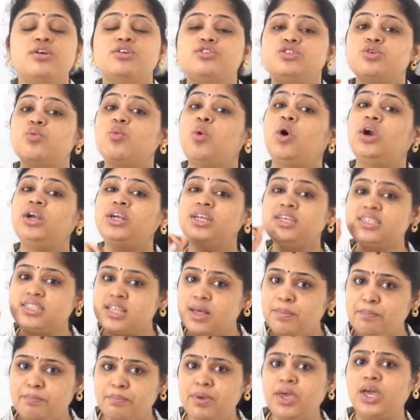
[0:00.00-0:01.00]
So what is
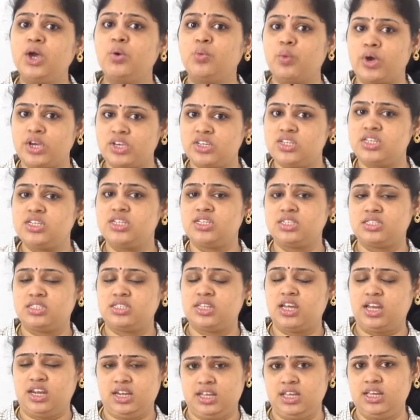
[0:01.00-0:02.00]
a big question is
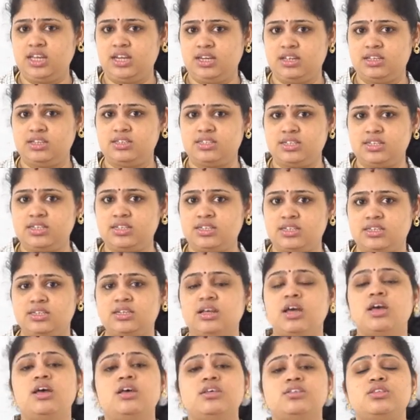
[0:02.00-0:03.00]
there here, isn't
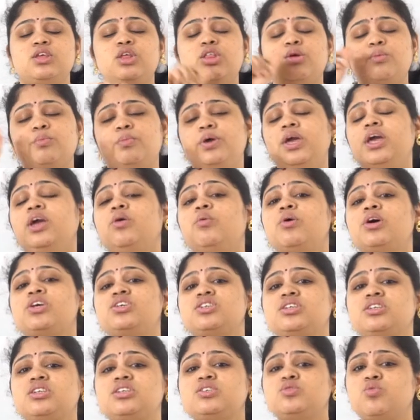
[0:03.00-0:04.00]
it? So the big
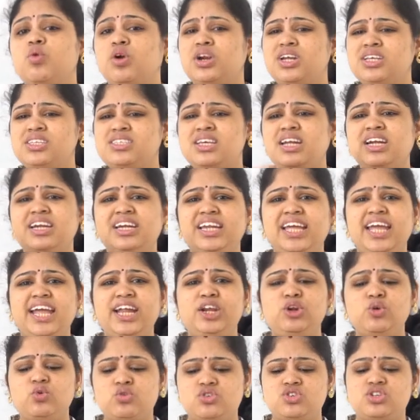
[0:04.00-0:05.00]
question is, what is the
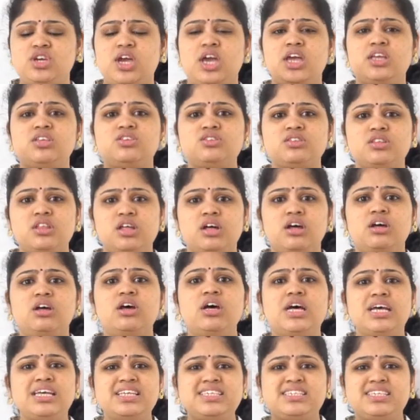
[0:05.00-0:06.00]
need to change
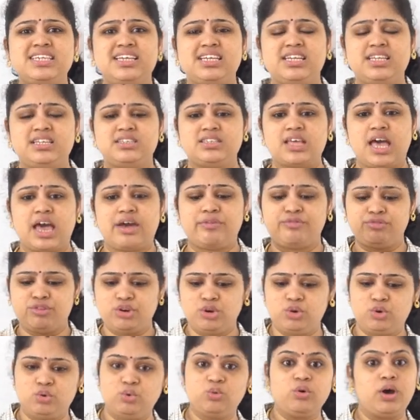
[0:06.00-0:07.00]
the series
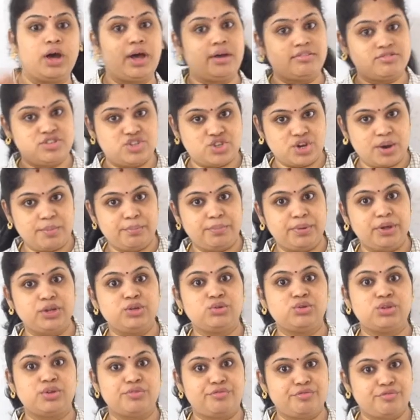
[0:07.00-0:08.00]
after to
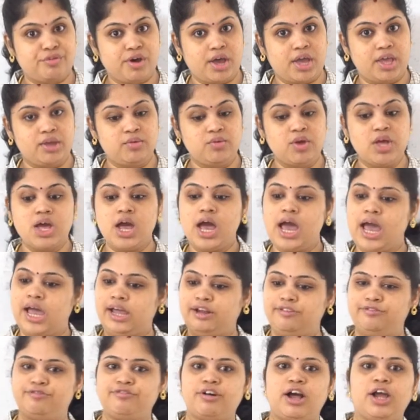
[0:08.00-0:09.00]
jumping to the 5
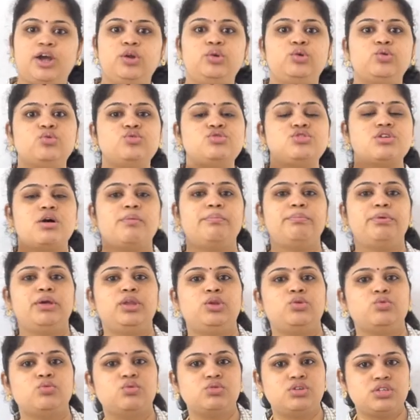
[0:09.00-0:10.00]
and 5 to
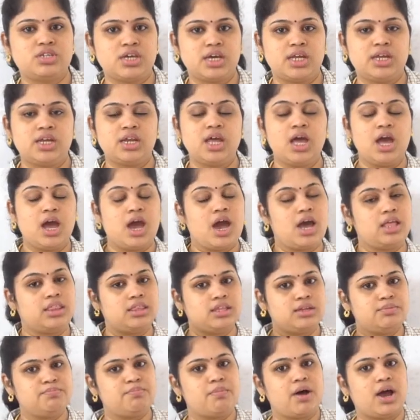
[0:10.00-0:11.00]
jumping to 10, and
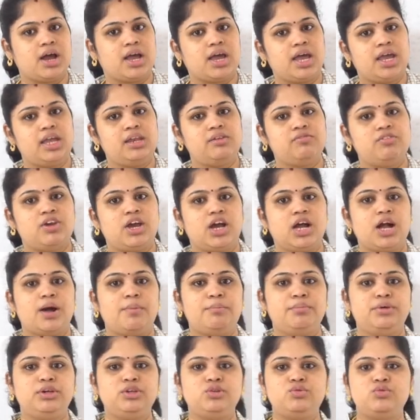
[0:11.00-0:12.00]
then again we are
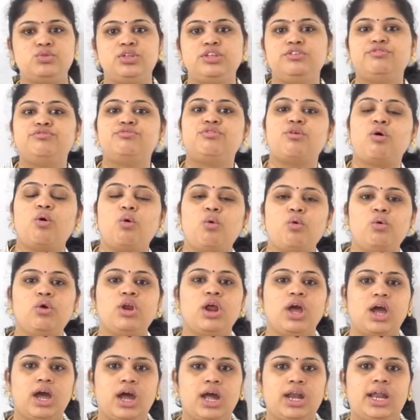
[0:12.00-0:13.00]
coming to the
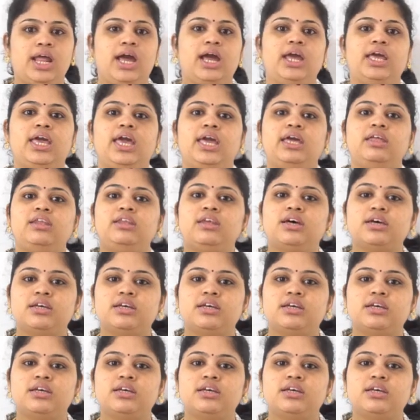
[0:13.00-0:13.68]
4 and again